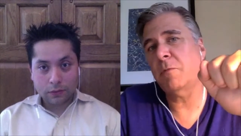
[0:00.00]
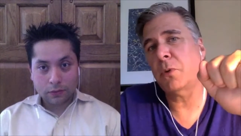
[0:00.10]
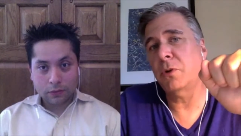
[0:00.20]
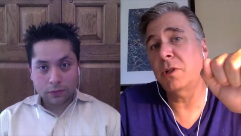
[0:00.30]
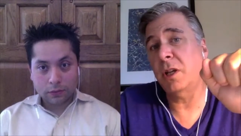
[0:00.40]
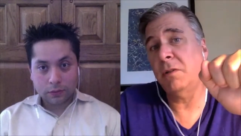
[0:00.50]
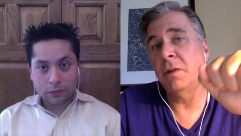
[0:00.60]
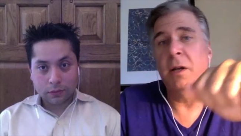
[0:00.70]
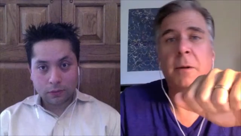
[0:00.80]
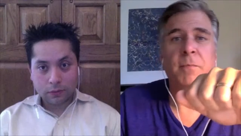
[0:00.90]
Speaker 1: of protein
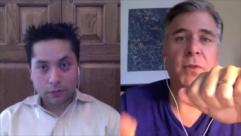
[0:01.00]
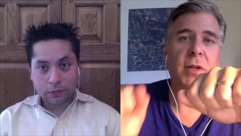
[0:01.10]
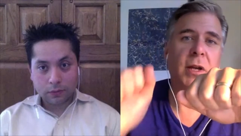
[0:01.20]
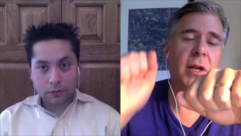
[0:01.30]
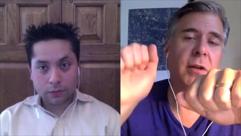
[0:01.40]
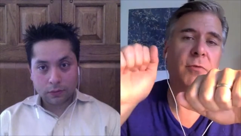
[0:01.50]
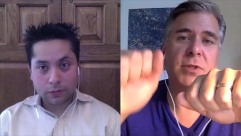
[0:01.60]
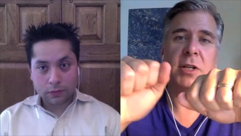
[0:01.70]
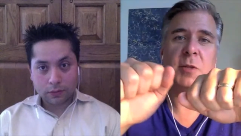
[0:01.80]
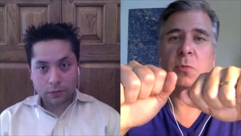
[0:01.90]
and a
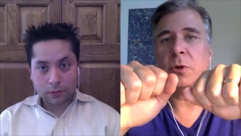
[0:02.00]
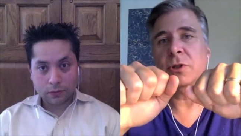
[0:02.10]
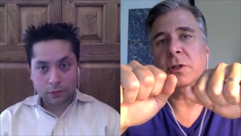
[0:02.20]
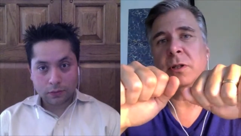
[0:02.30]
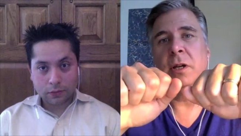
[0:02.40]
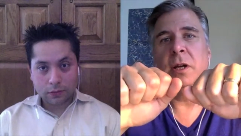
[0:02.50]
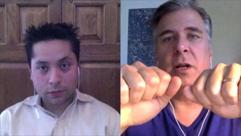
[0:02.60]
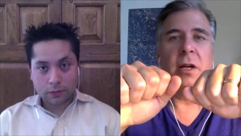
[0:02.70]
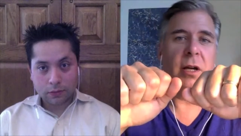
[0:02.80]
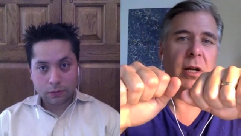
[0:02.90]
fist-sized portion
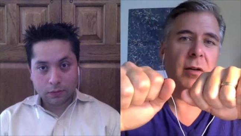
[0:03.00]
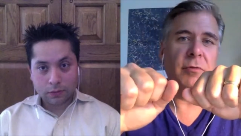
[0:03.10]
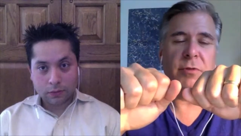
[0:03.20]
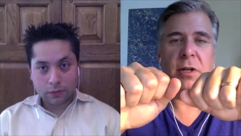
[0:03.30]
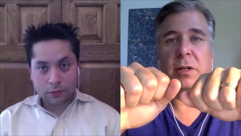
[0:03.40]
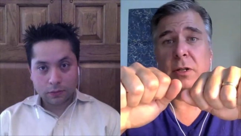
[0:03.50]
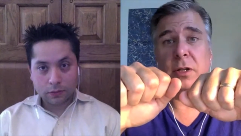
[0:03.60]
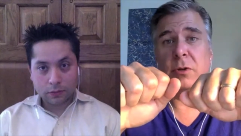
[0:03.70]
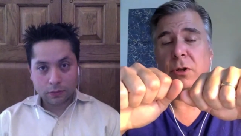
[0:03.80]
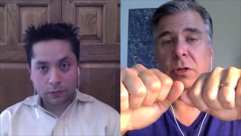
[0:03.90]
of, uh, you
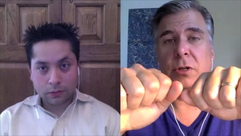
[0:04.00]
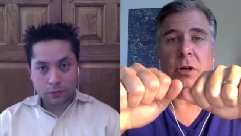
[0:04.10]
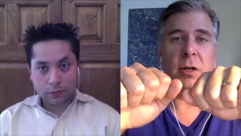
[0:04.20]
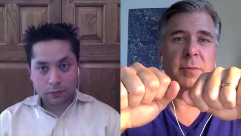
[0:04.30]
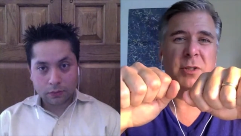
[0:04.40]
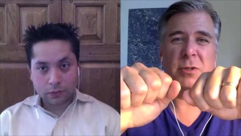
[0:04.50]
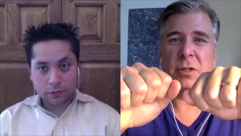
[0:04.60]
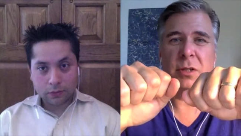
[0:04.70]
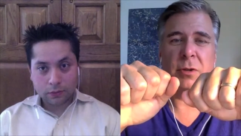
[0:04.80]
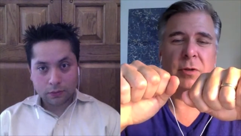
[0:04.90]
know, good carbs, uh,
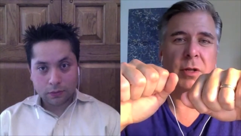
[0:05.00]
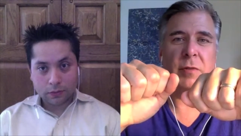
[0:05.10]
you know,